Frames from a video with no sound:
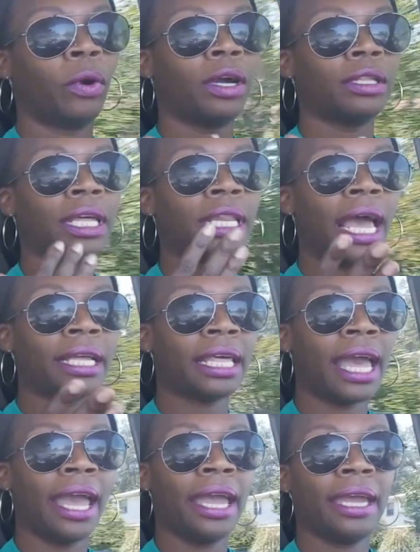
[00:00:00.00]
for the
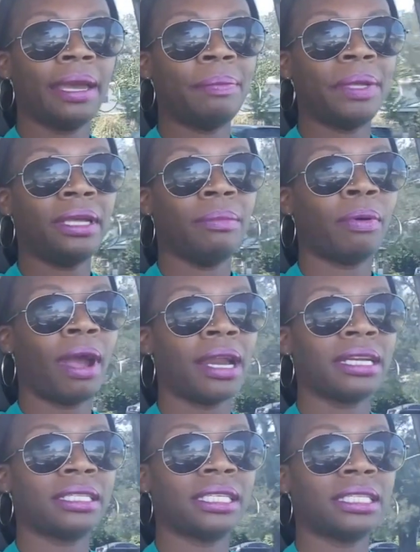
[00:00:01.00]
A and B
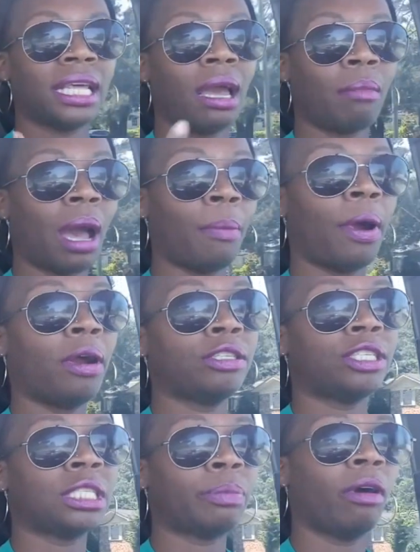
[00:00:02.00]
practice exam. I
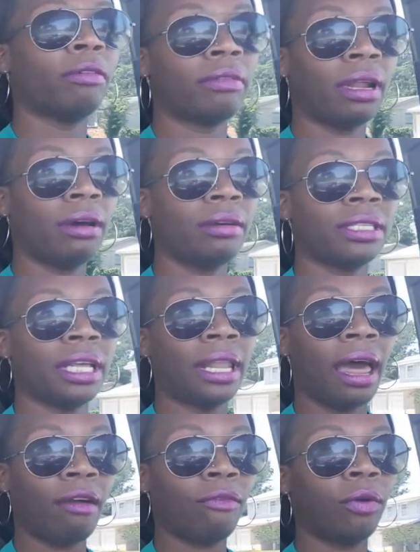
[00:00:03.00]
purchased both of those.
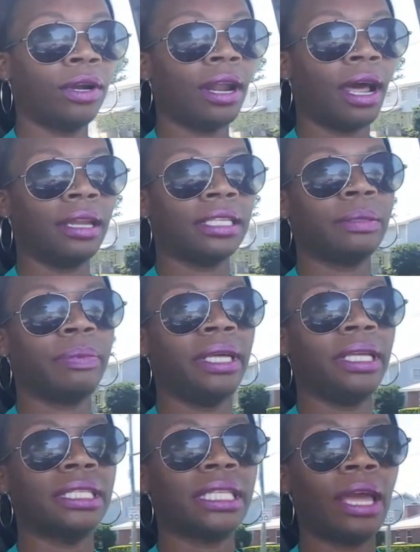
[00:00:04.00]
They like $40 a
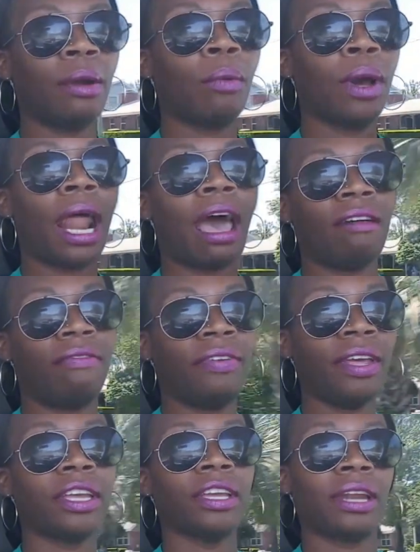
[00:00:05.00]
piece. And what I
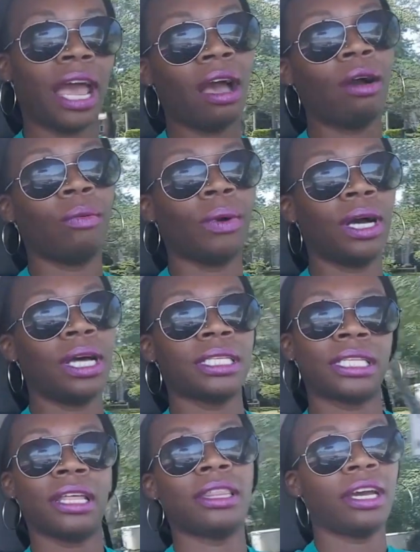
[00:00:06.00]
figured out
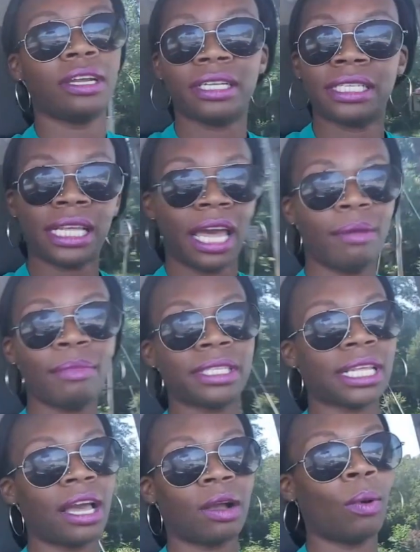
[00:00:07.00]
was that they're the same
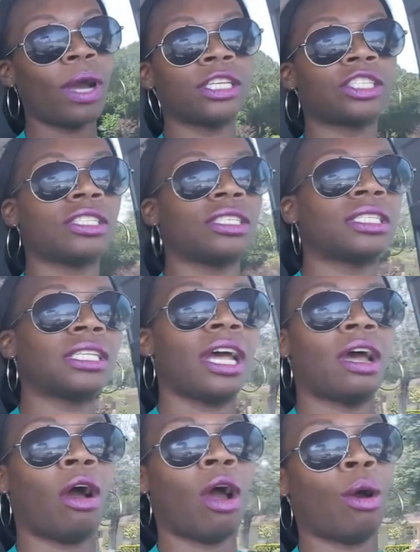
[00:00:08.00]
exact questions
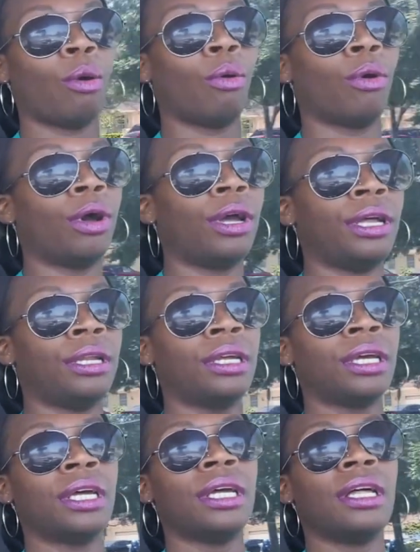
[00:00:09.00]
that are
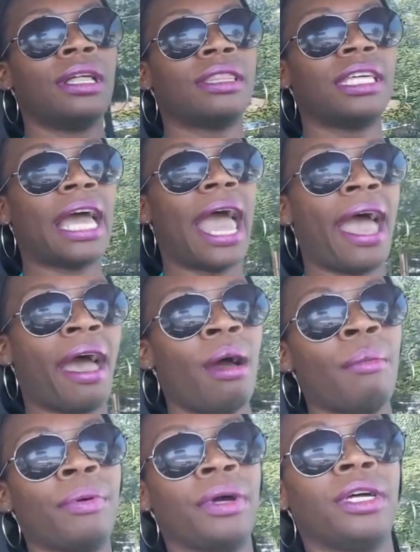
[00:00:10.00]
on the
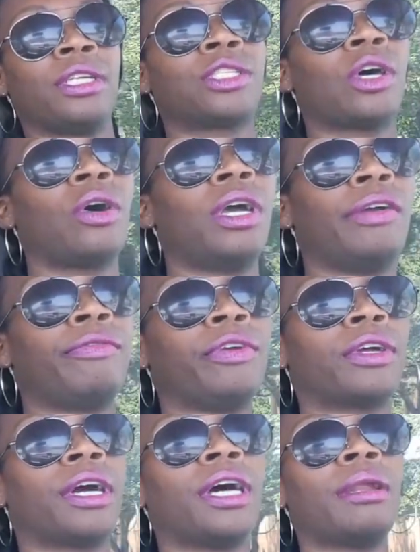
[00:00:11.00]
app. So
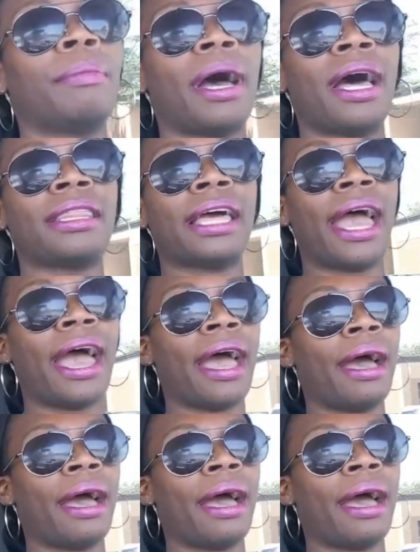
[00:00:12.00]
if you're gonna buy the